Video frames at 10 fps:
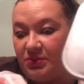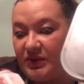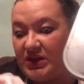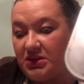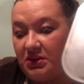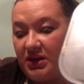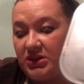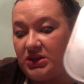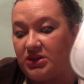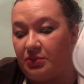but these are
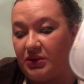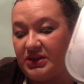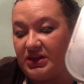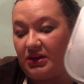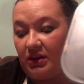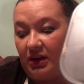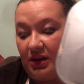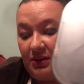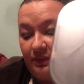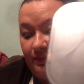actually super easy to
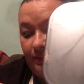clean.